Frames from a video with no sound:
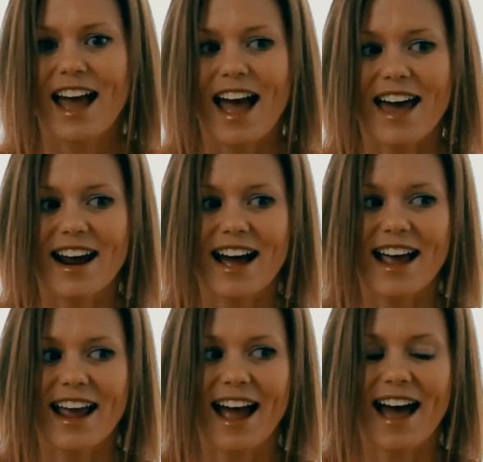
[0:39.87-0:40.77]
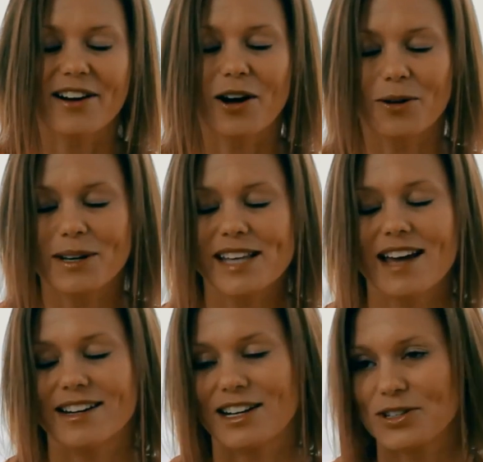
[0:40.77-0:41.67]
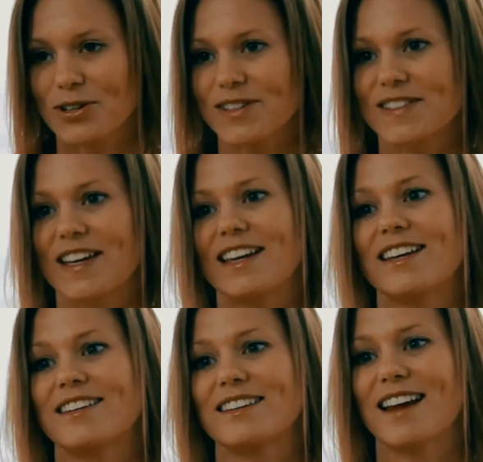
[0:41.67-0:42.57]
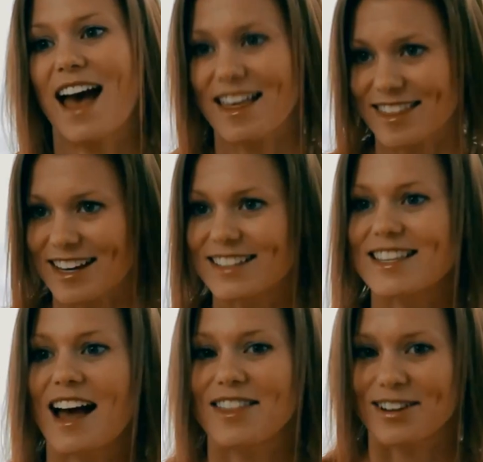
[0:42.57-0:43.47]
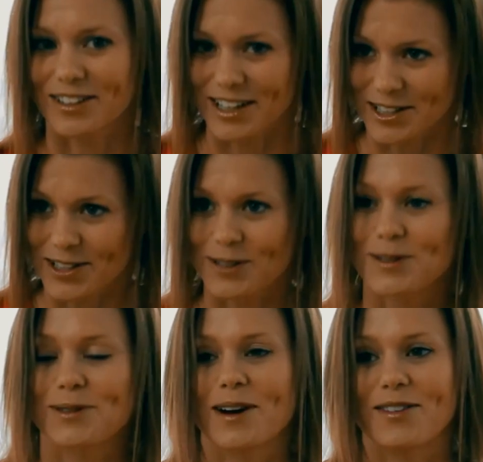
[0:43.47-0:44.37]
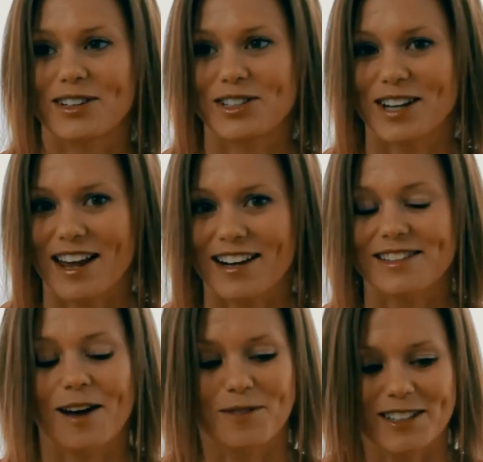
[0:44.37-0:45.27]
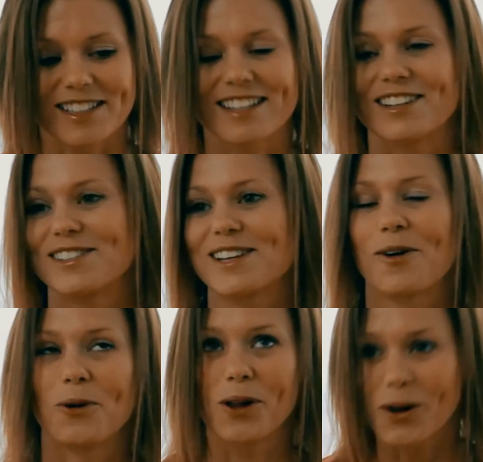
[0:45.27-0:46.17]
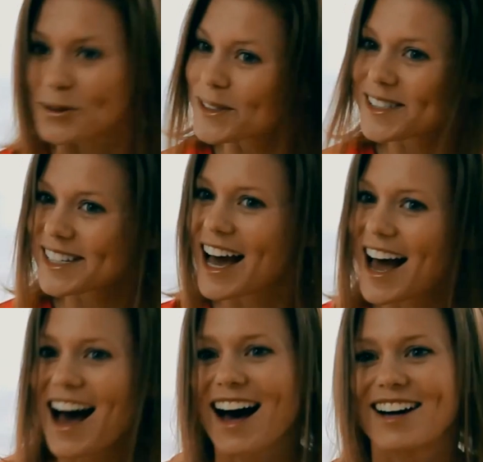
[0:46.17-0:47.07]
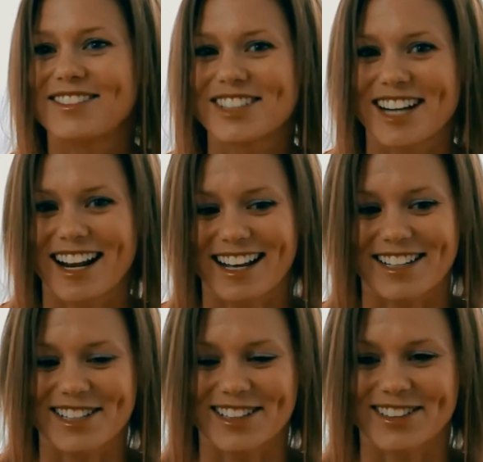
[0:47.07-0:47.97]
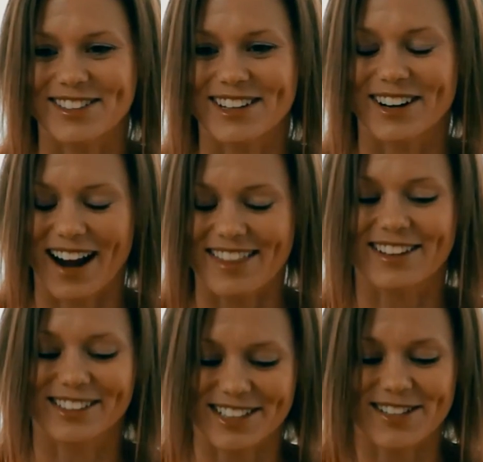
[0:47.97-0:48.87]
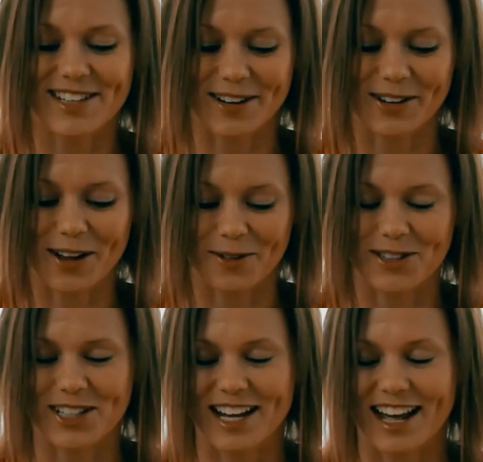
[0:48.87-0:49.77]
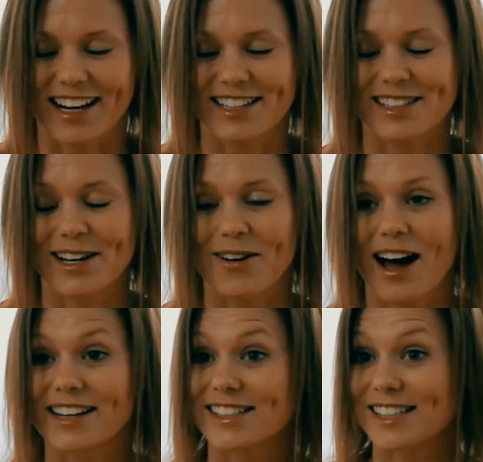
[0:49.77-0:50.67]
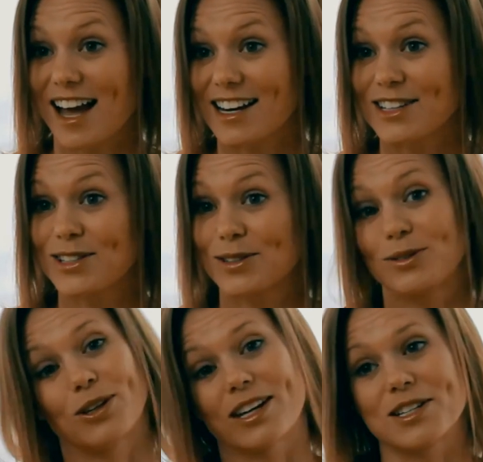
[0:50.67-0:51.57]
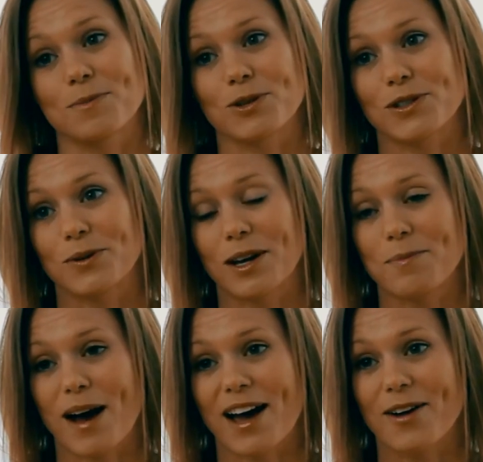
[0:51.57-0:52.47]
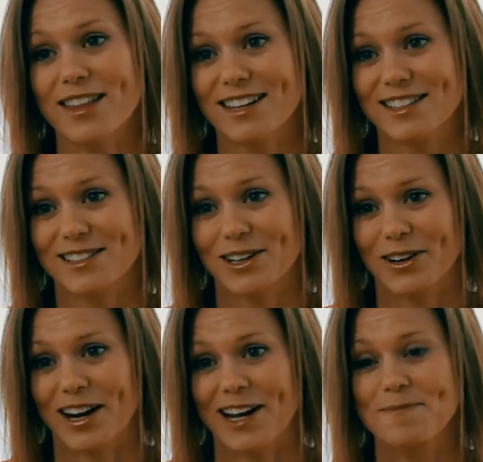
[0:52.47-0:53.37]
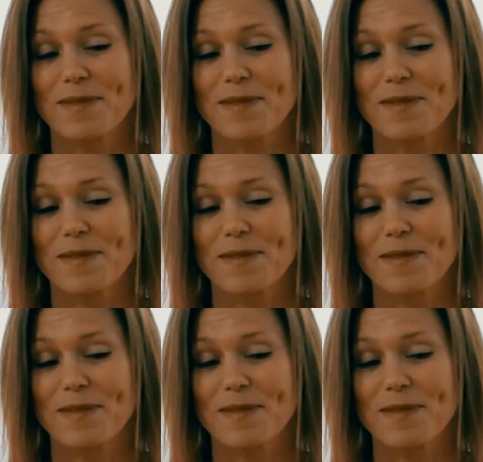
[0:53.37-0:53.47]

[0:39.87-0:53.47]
And I had always had an interest in ethics, the ethical issues surrounding genetics. Obviously, there's a whole host of genetic issues or ethical issues that go along with genetics. So I decided to look into pursuing a bioethics degree.